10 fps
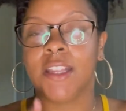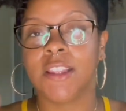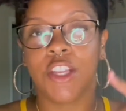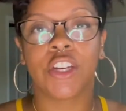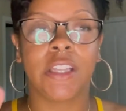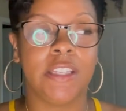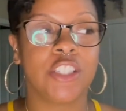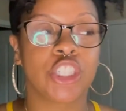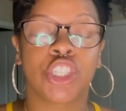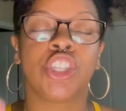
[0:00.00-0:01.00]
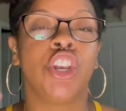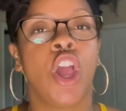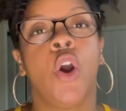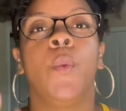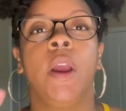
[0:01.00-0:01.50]
literally
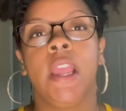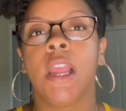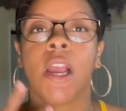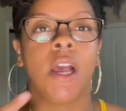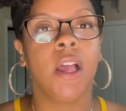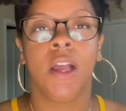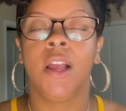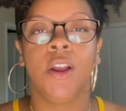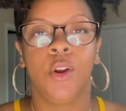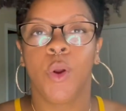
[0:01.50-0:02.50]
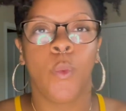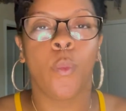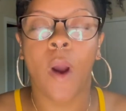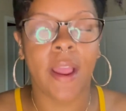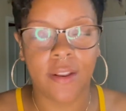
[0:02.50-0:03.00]
snowing
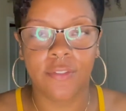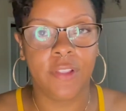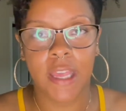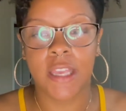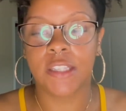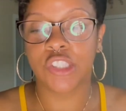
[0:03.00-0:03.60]
white flakes.